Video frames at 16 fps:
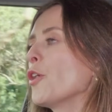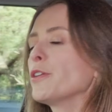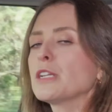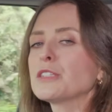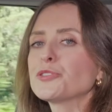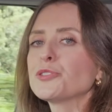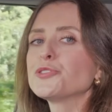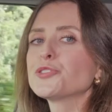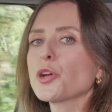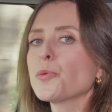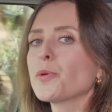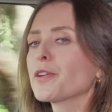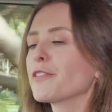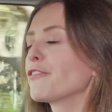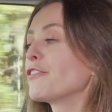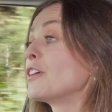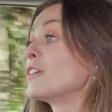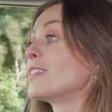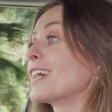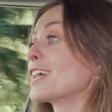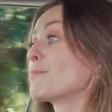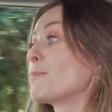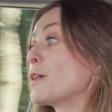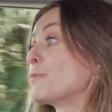owners who don't want to feel
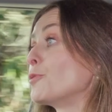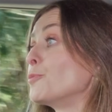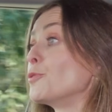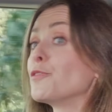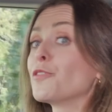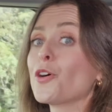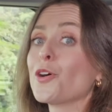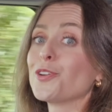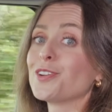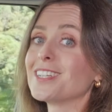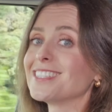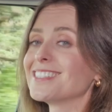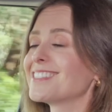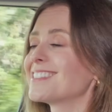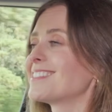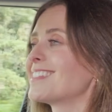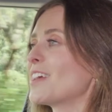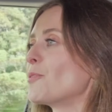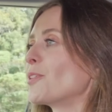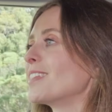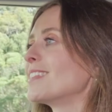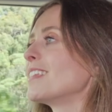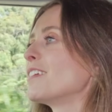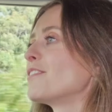like people mover owners. They
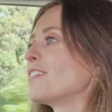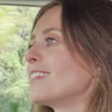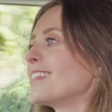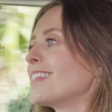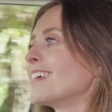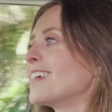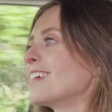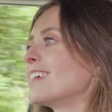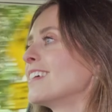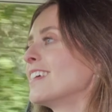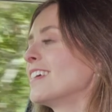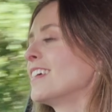want to live in the